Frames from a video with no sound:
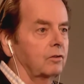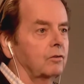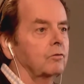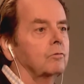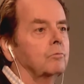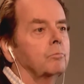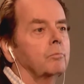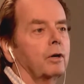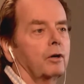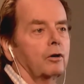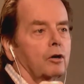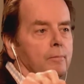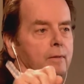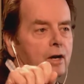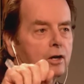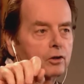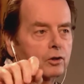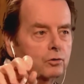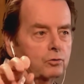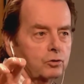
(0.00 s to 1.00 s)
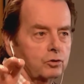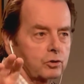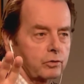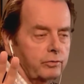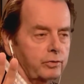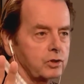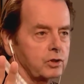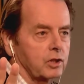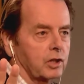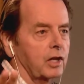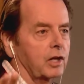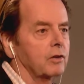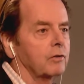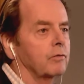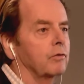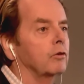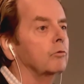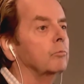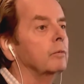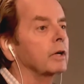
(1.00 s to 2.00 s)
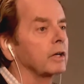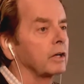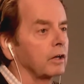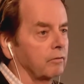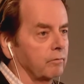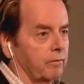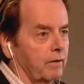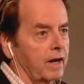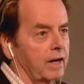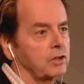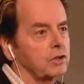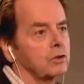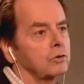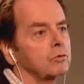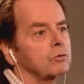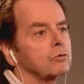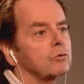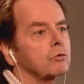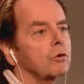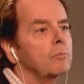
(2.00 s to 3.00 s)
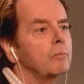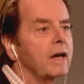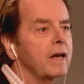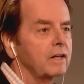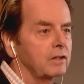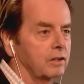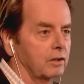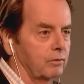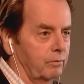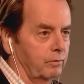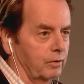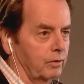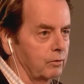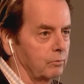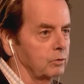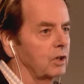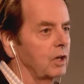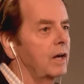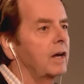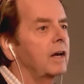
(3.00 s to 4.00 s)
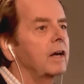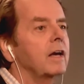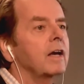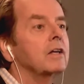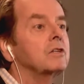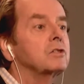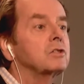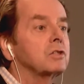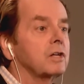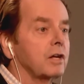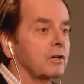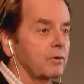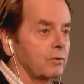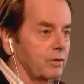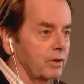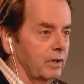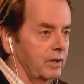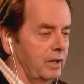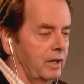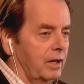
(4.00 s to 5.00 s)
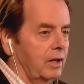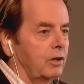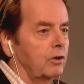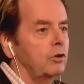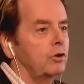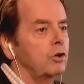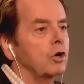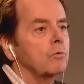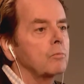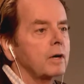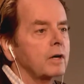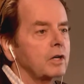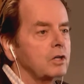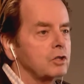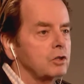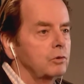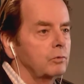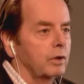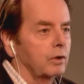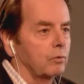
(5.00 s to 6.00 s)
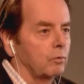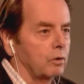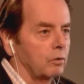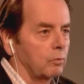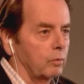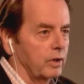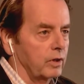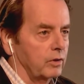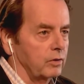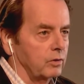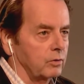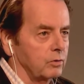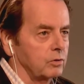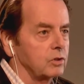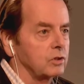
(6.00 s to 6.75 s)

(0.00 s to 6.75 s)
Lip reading: Paramount owns sophisticated filmmaking. Fox owns romantic films, etc. Nobody's doing what we do. So